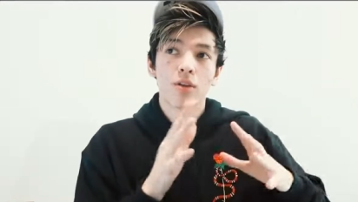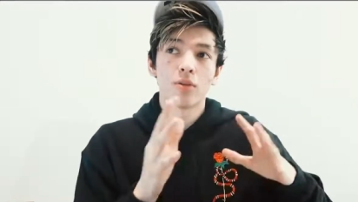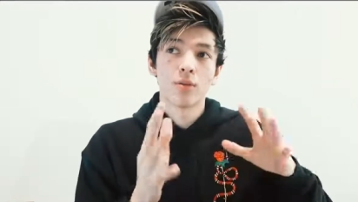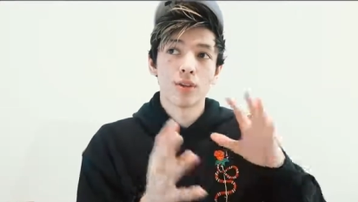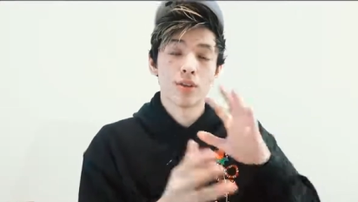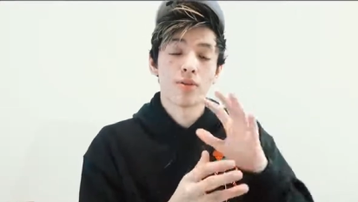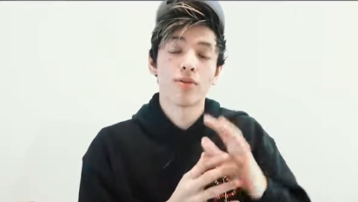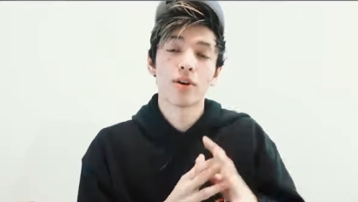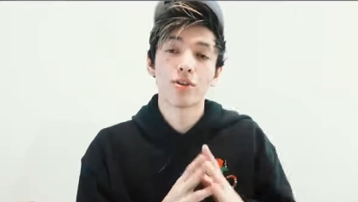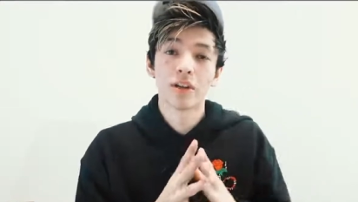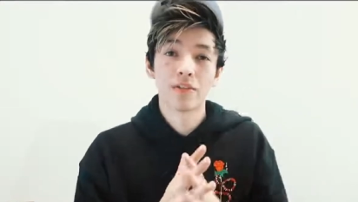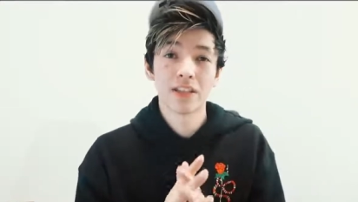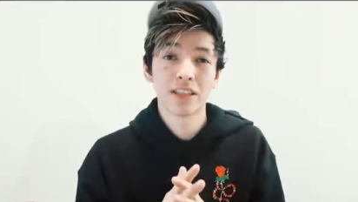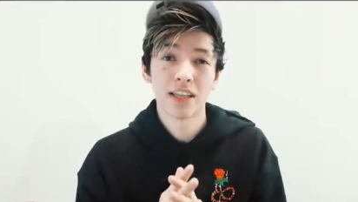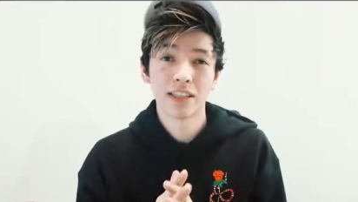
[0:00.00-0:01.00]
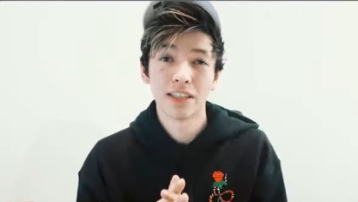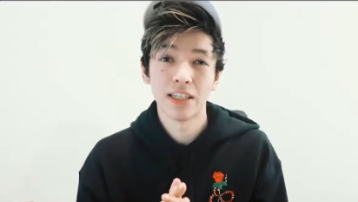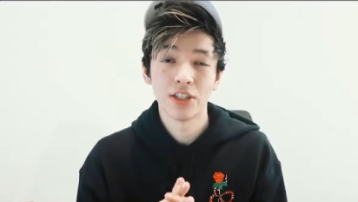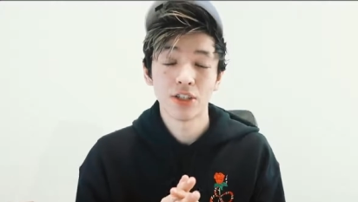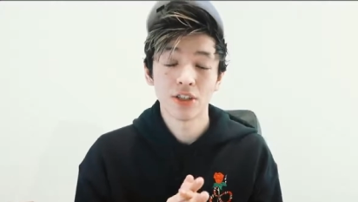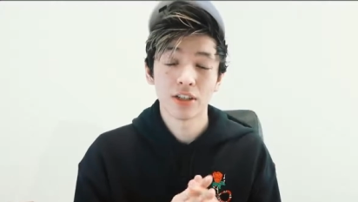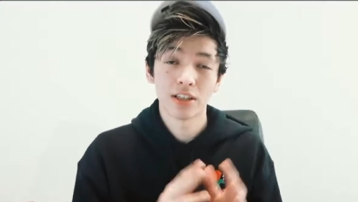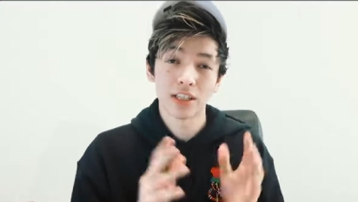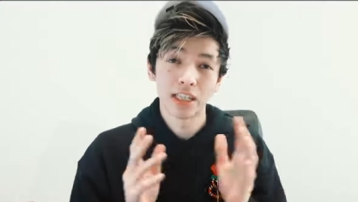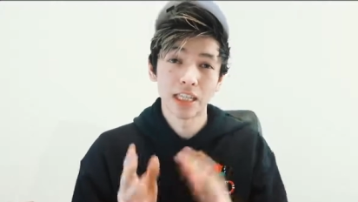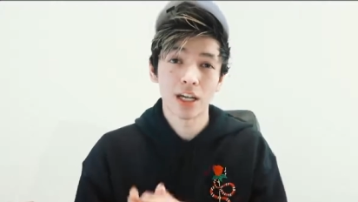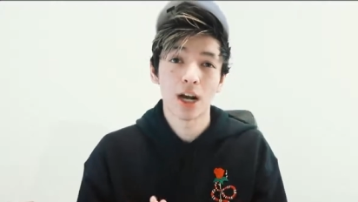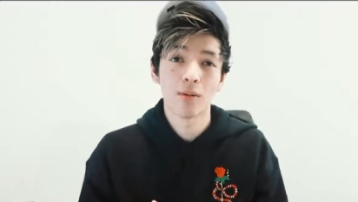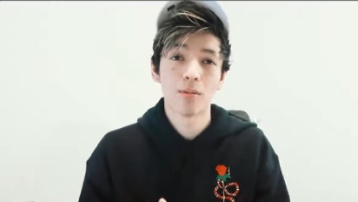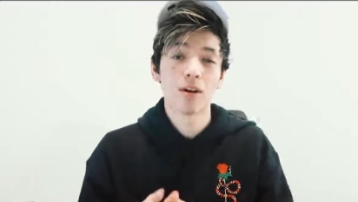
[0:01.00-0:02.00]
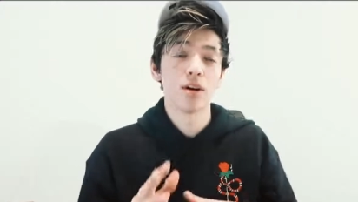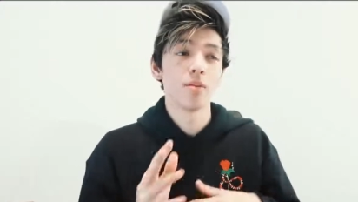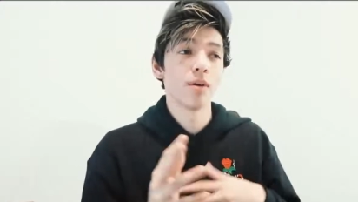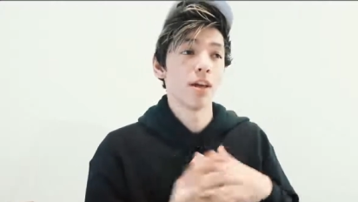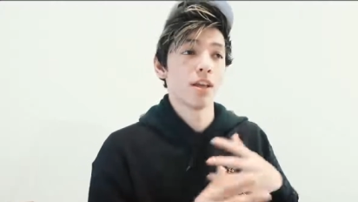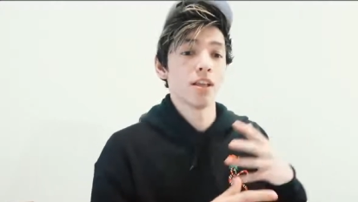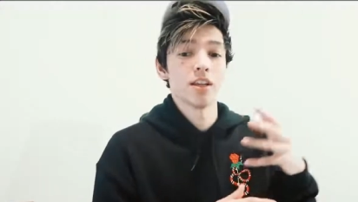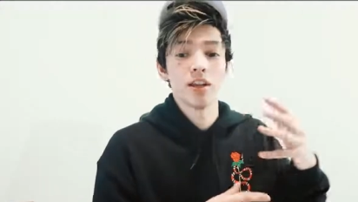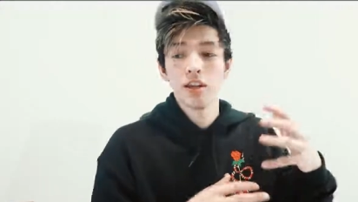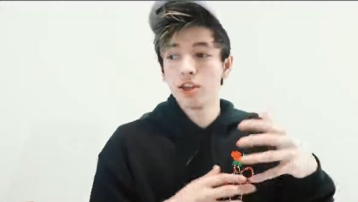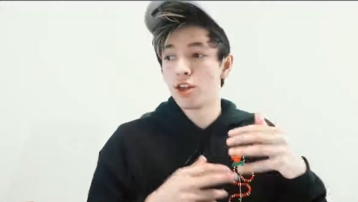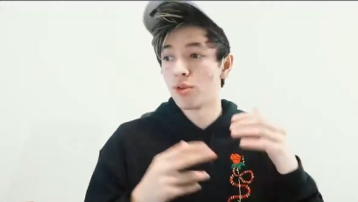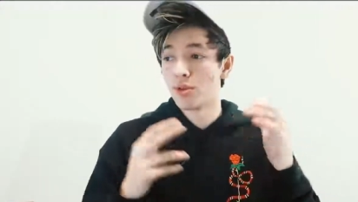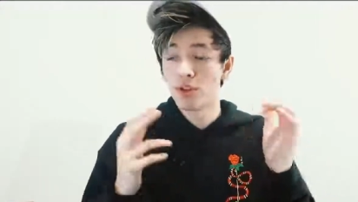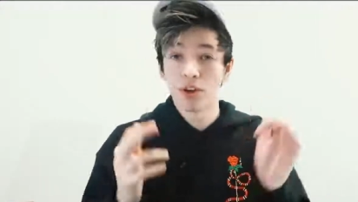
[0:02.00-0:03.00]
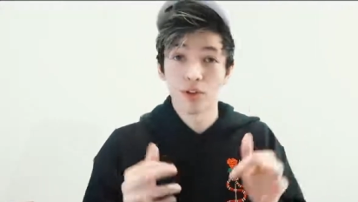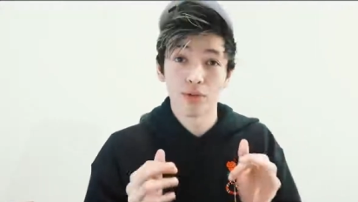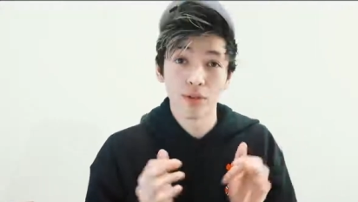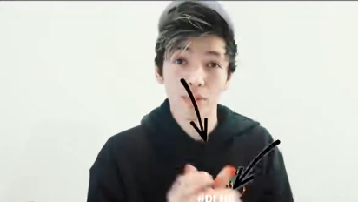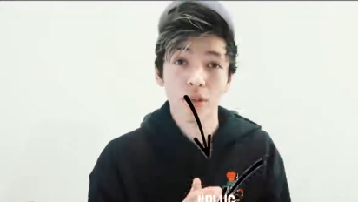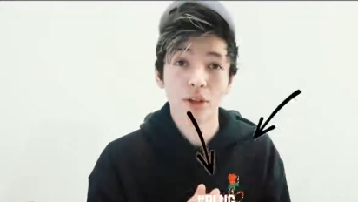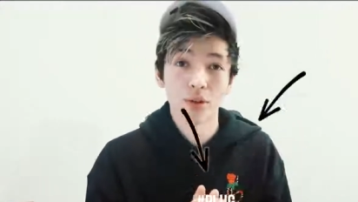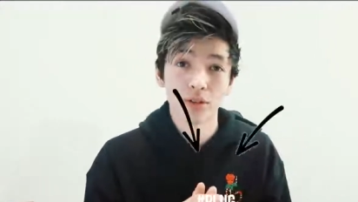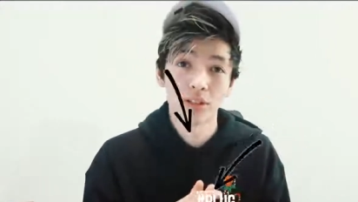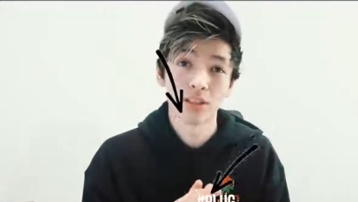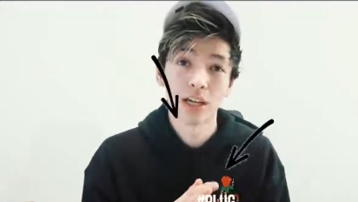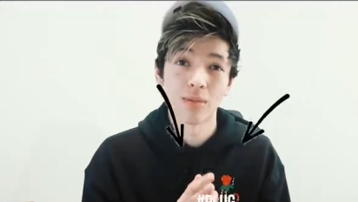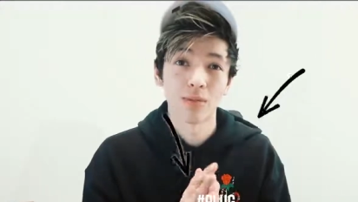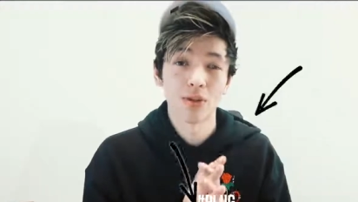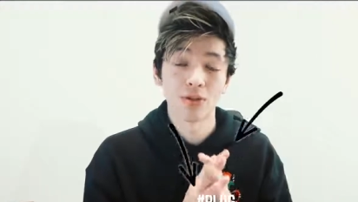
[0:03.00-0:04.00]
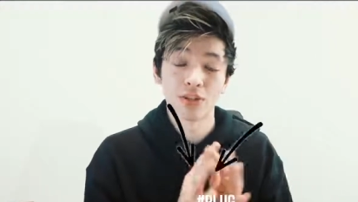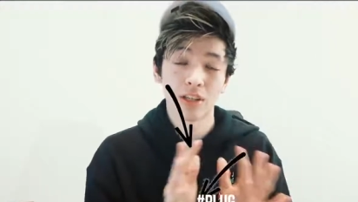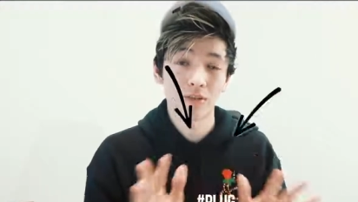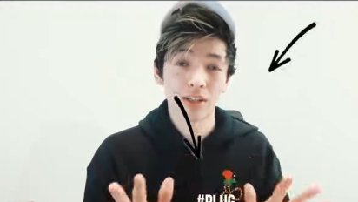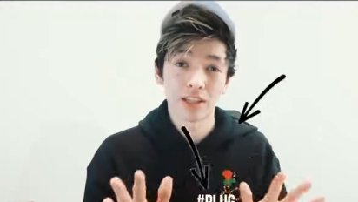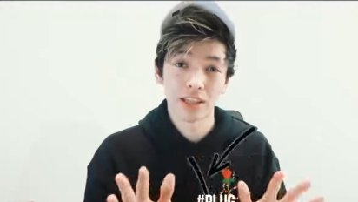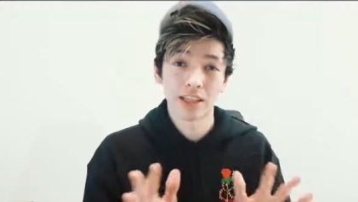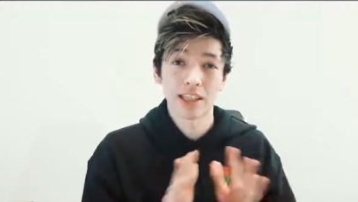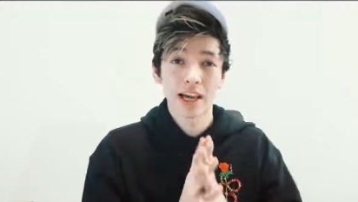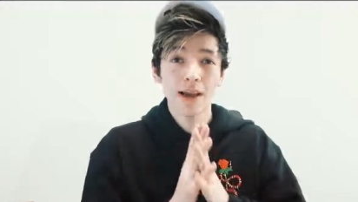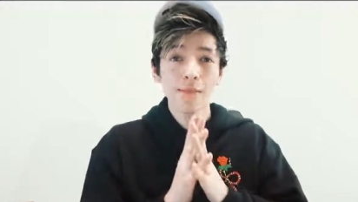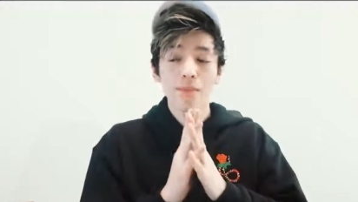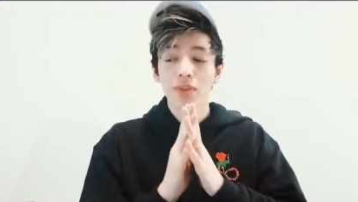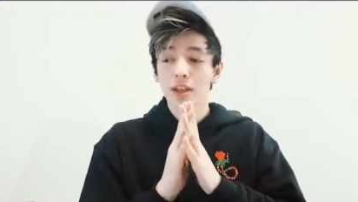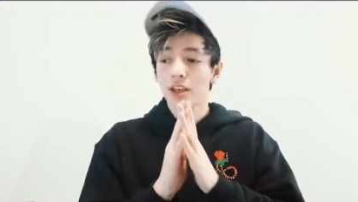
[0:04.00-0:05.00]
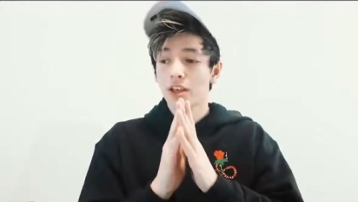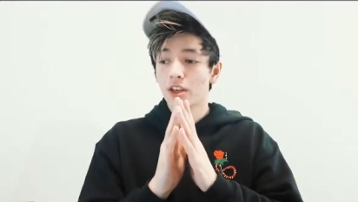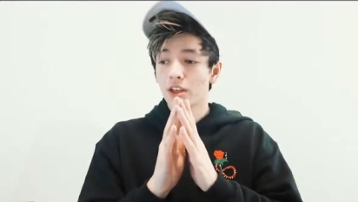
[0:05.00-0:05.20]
with the funnel and everything that I teach here at the Ecom Hub and you know with all the free mini courses down below just everything like that,